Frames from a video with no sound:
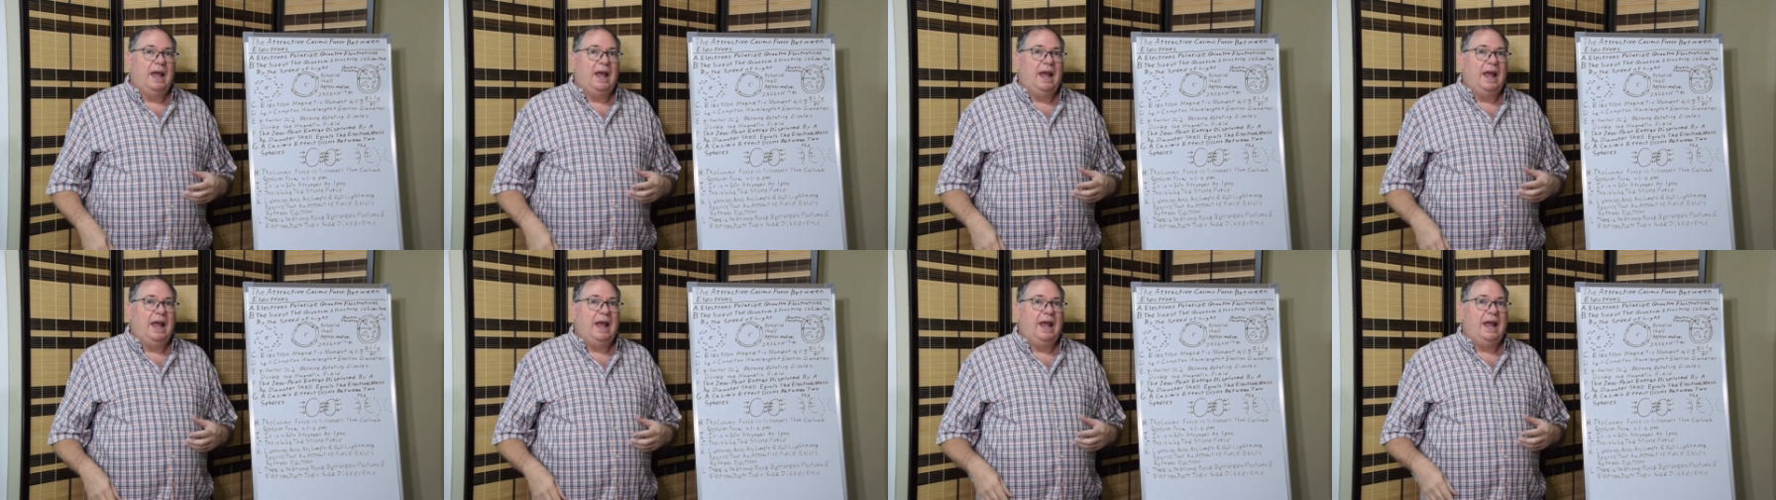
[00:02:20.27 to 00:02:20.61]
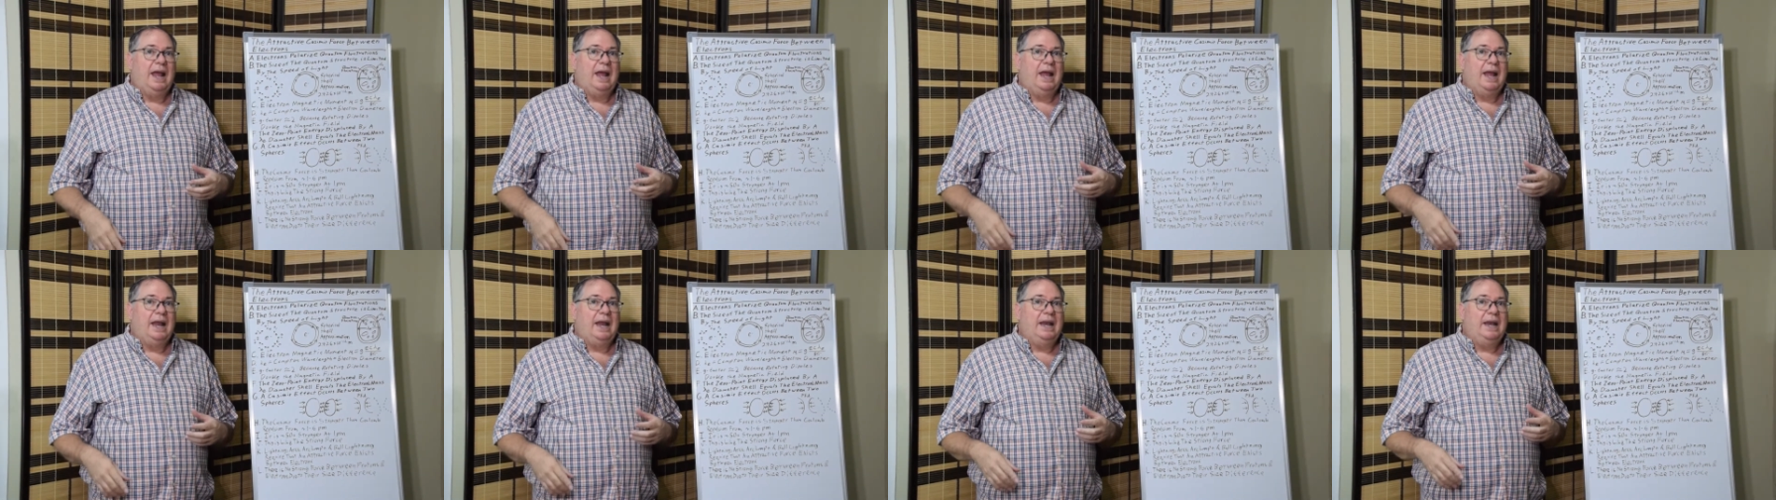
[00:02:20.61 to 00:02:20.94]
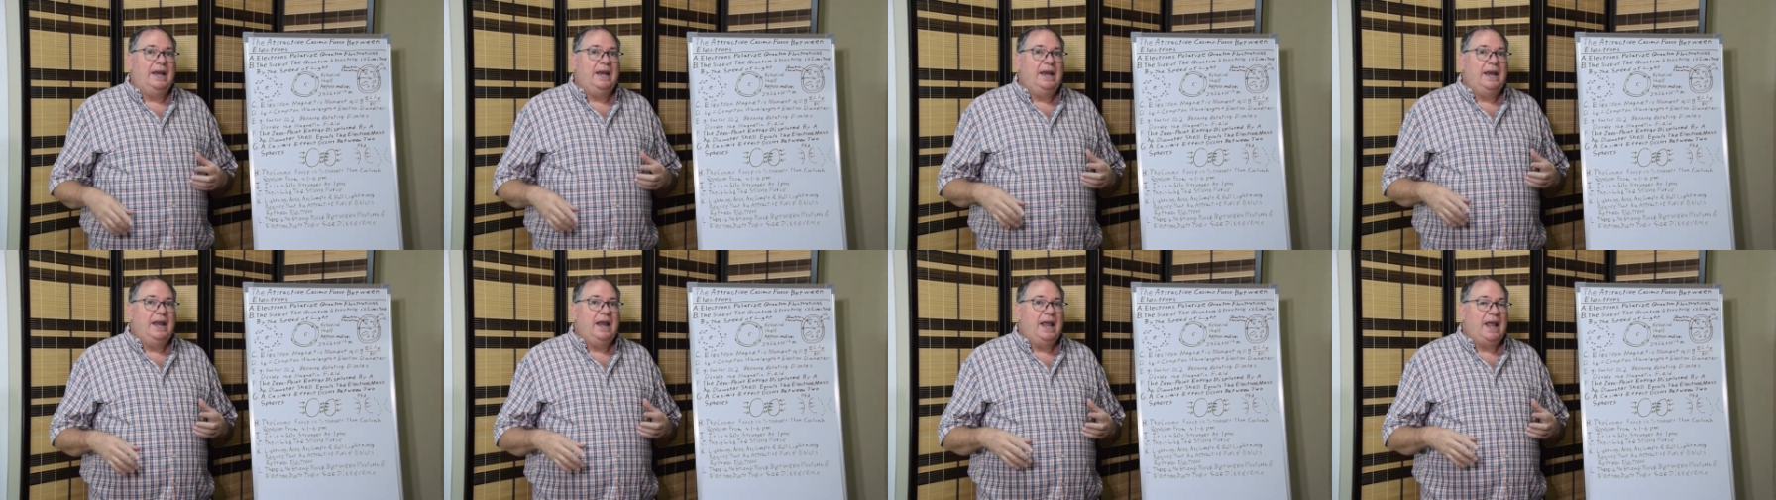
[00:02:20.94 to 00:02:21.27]

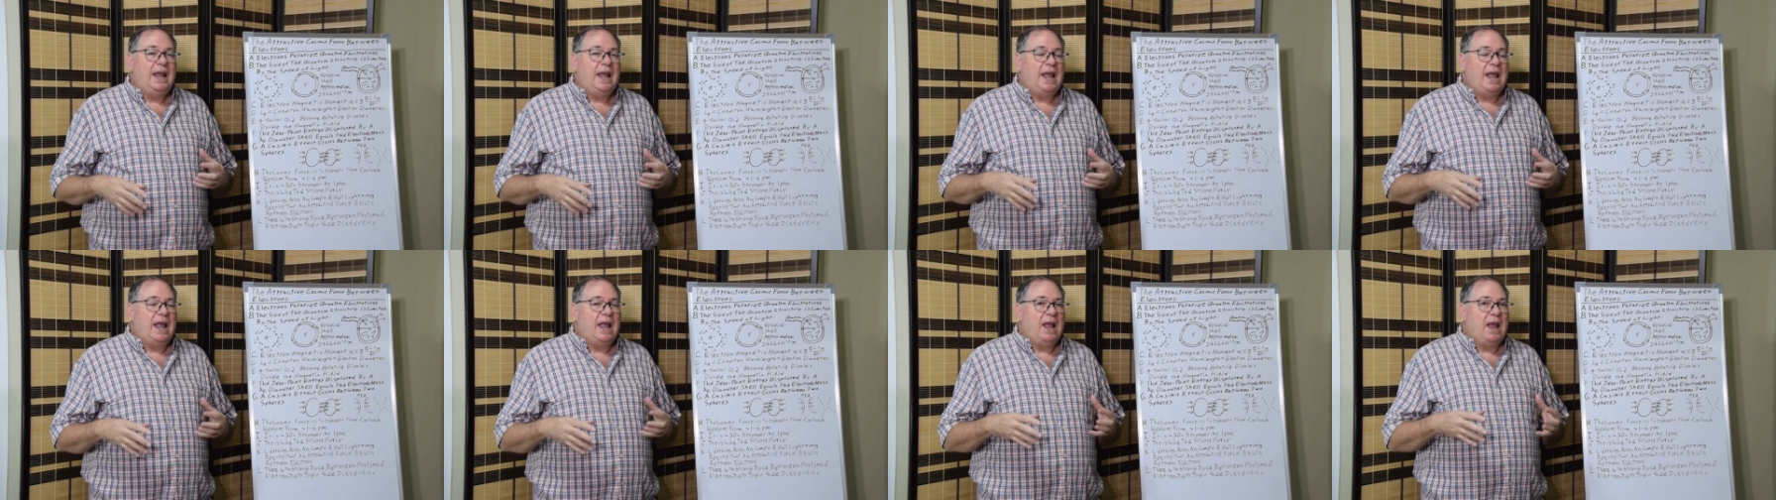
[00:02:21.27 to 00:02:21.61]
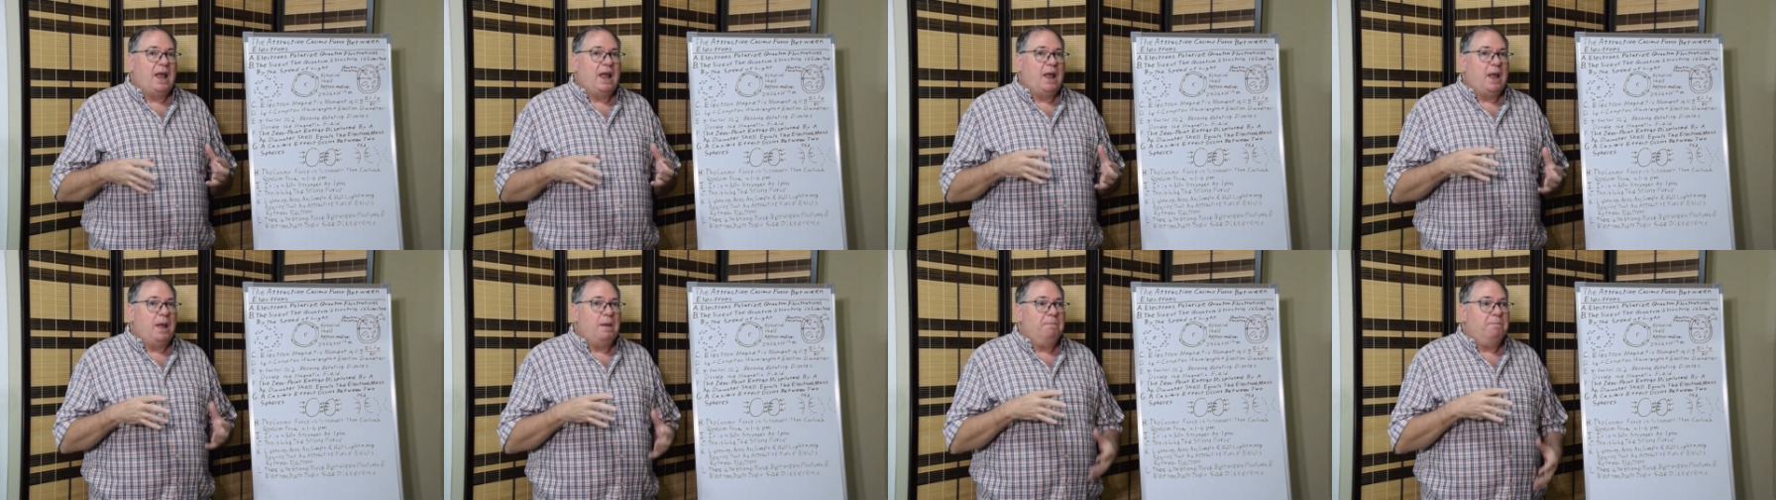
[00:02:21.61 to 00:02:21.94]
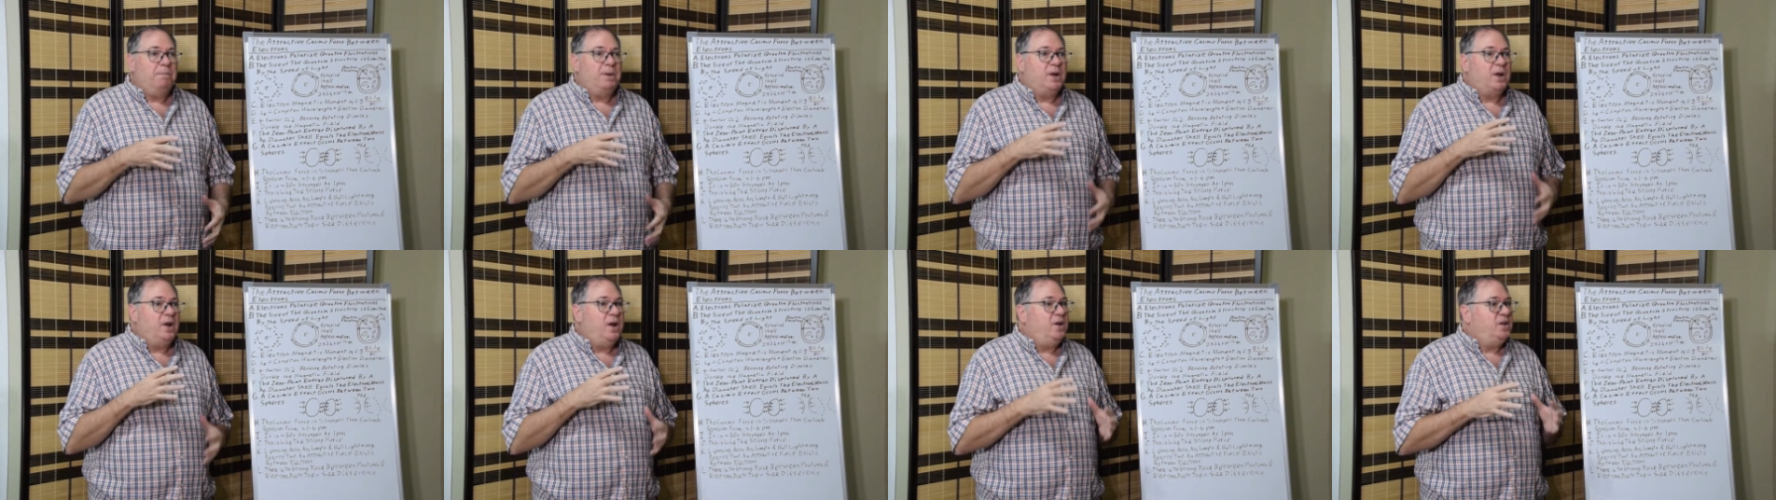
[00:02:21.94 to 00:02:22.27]
And
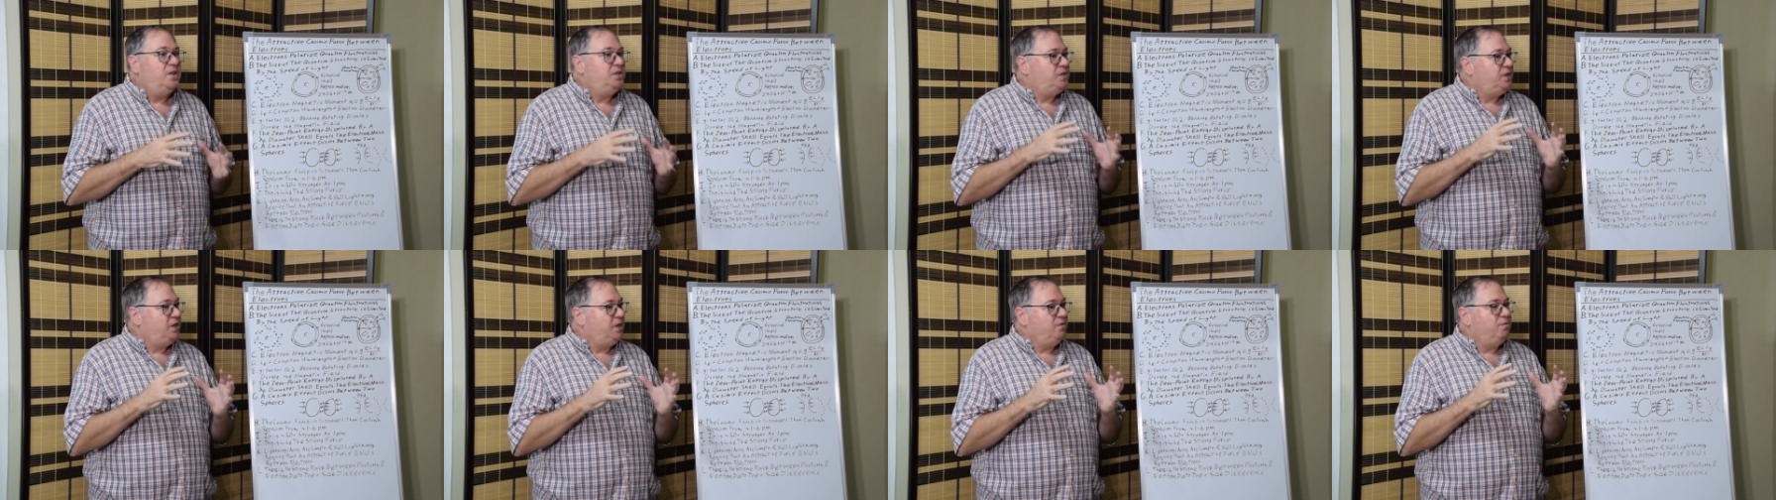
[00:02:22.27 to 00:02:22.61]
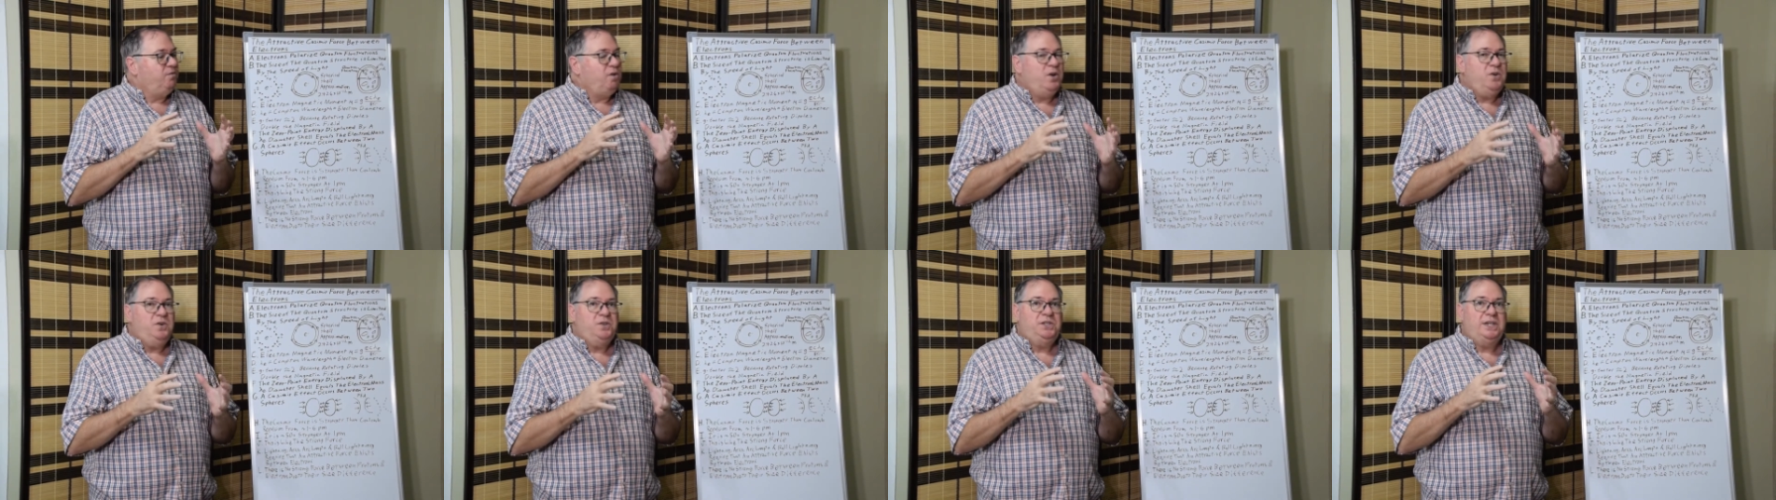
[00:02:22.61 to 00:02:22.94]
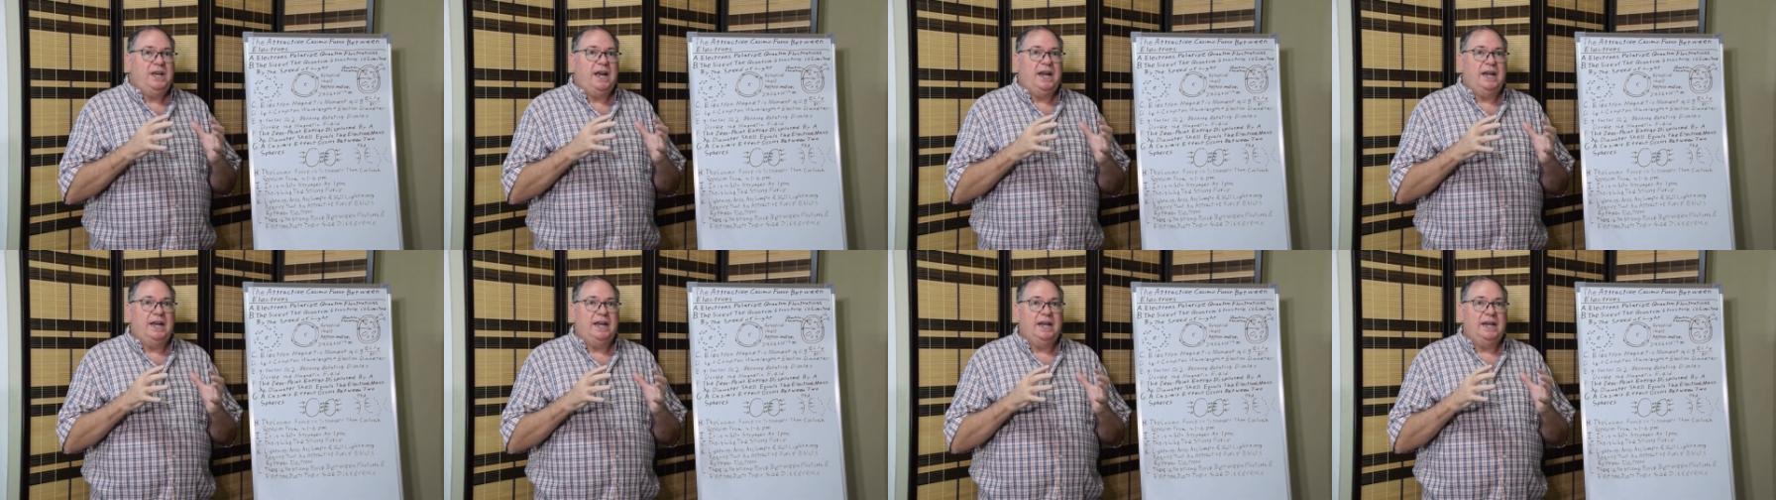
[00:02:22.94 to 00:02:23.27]
because they're
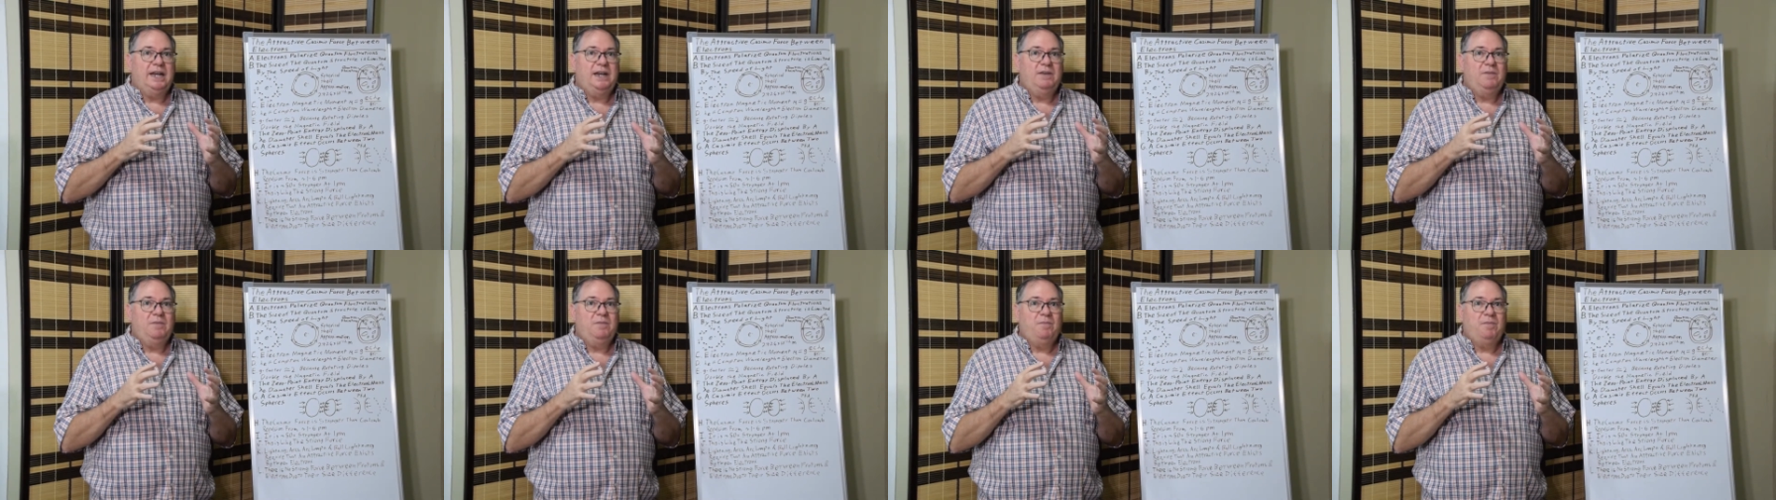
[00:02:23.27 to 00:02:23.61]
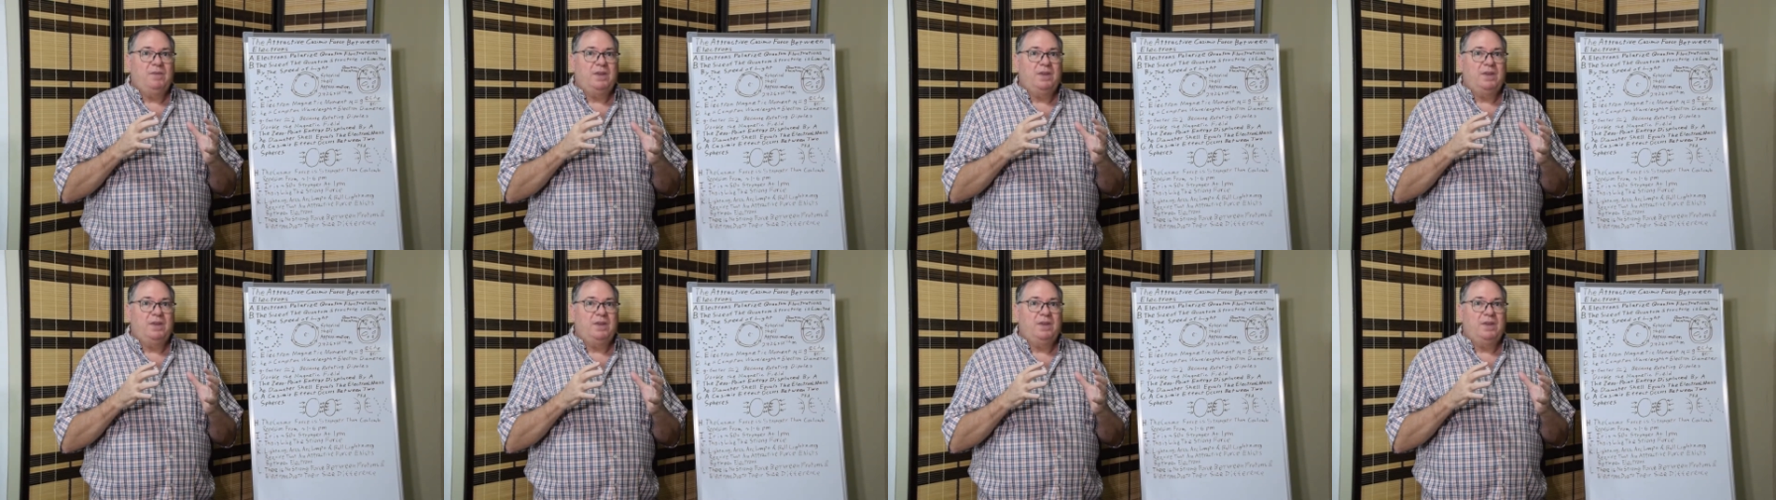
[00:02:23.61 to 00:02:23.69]
rotating,